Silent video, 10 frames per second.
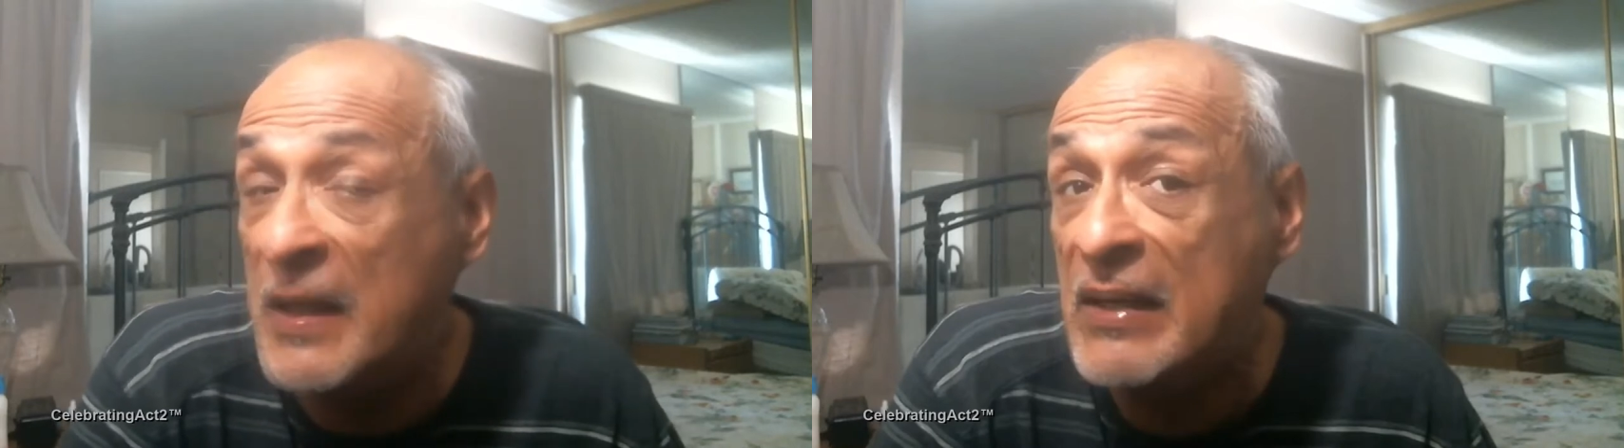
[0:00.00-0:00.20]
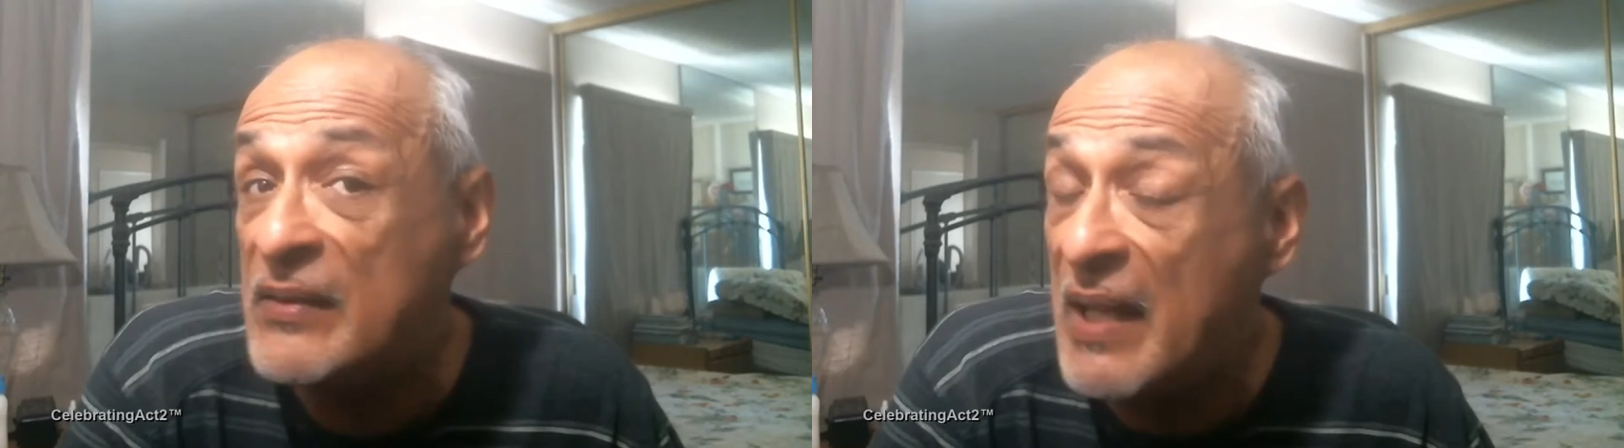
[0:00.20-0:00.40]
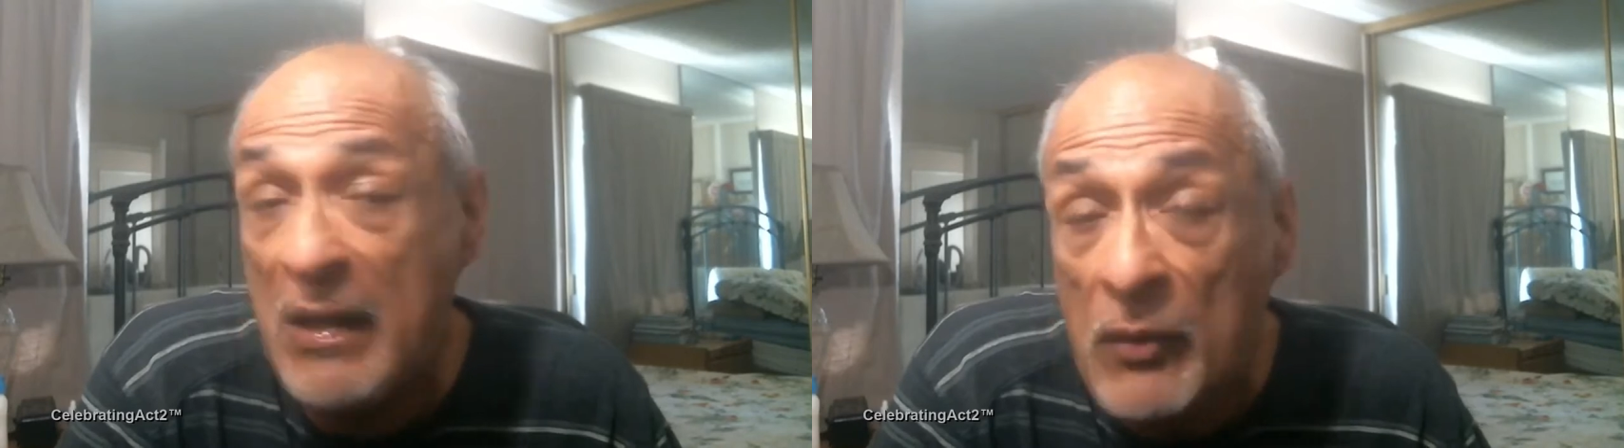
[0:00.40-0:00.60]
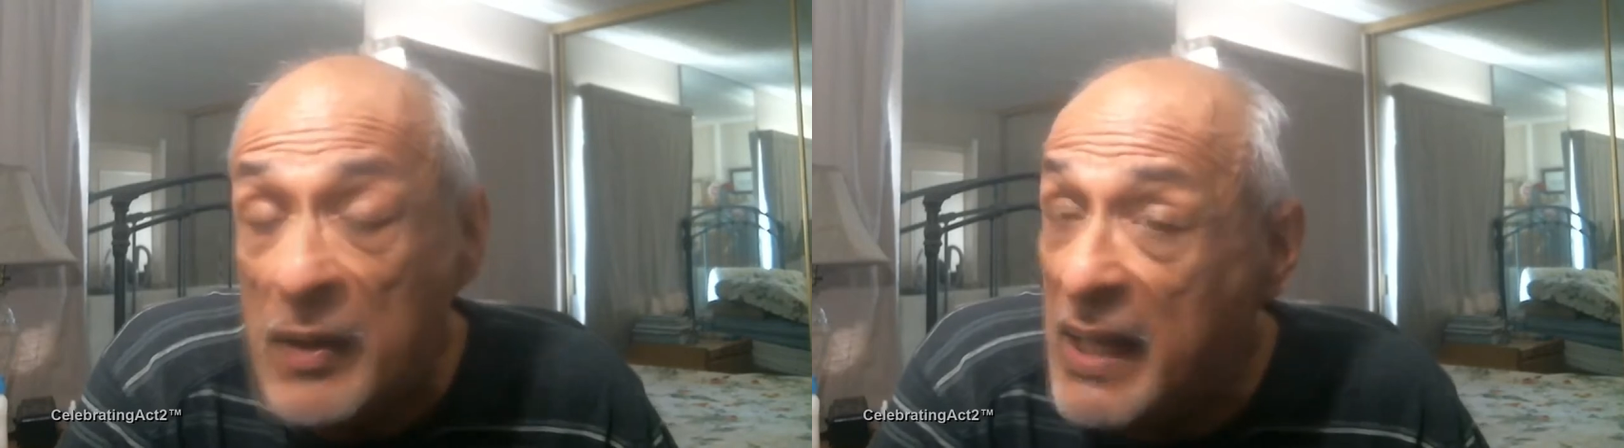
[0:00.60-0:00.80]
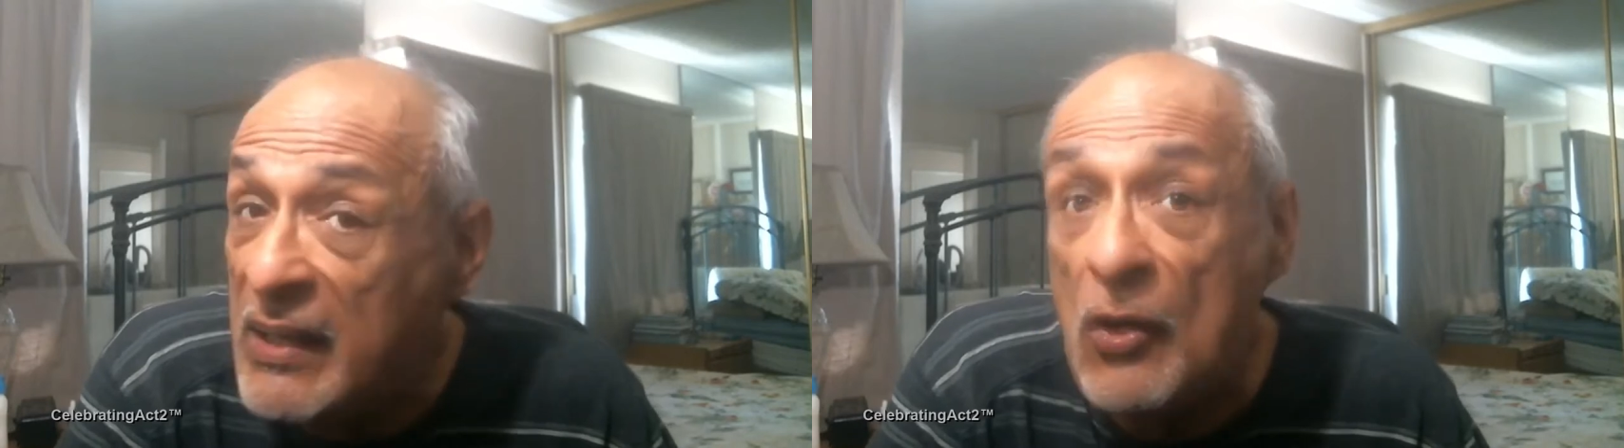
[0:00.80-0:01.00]
because they don't
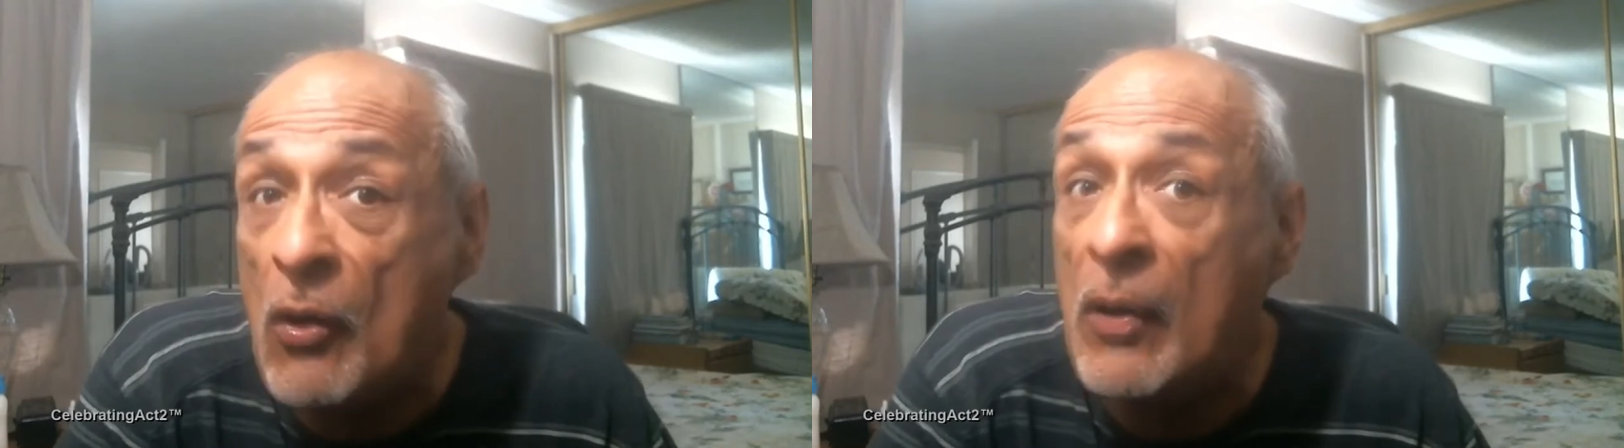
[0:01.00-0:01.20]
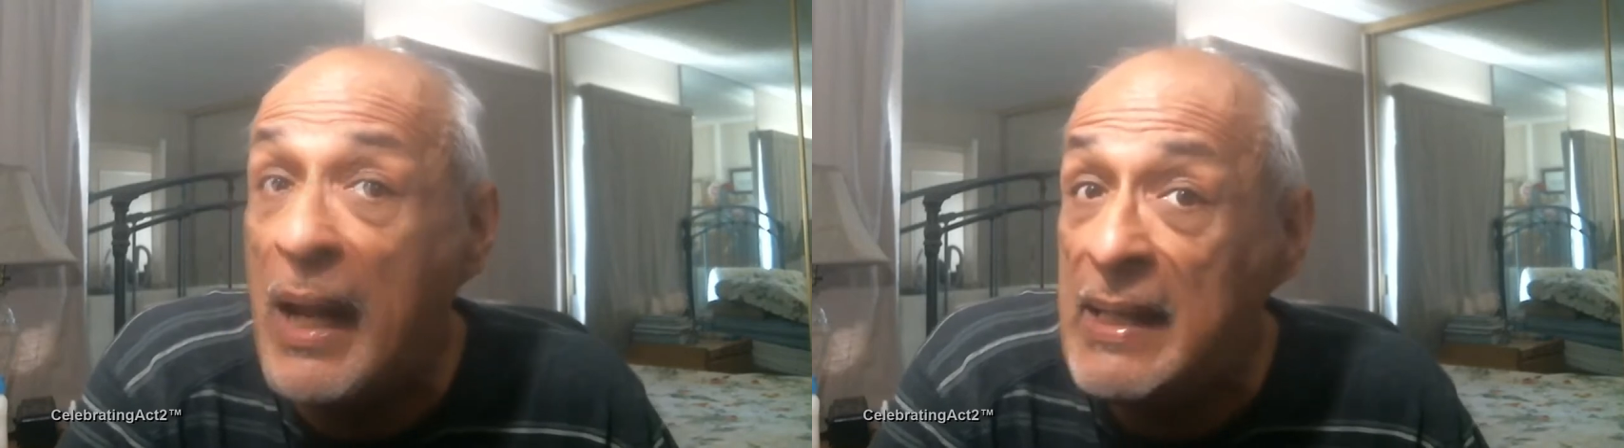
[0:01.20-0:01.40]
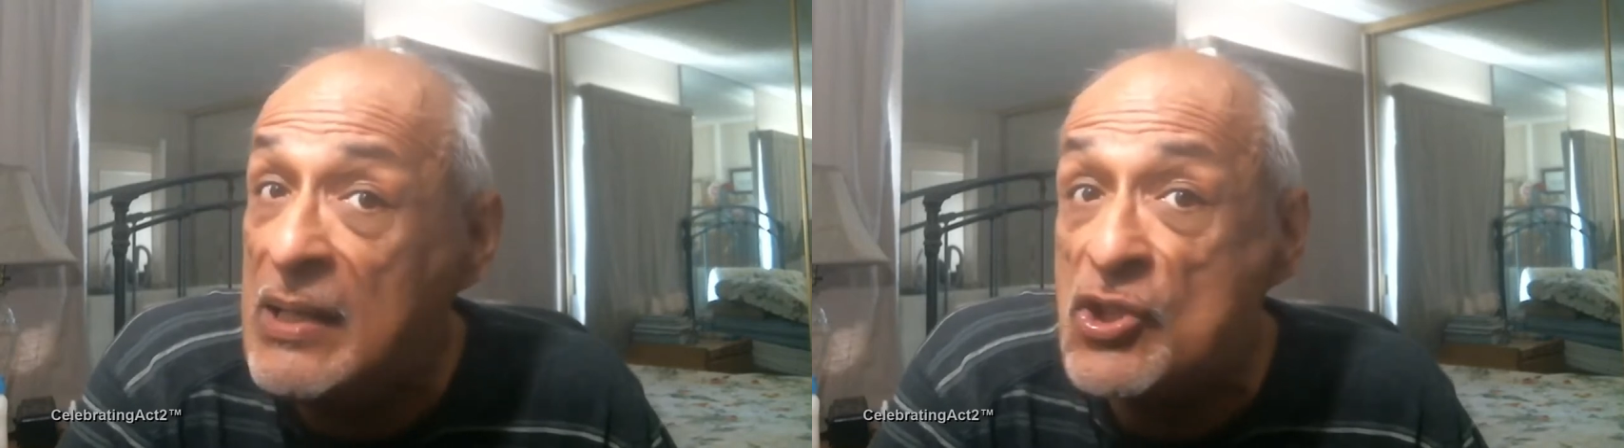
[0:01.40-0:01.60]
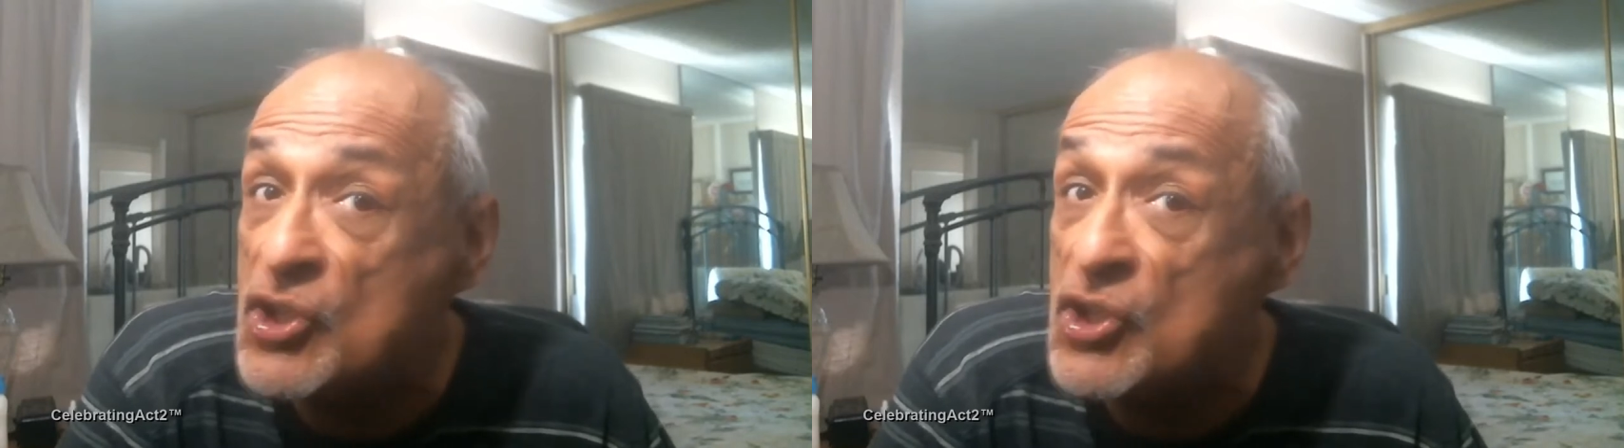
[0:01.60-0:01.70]
ignore any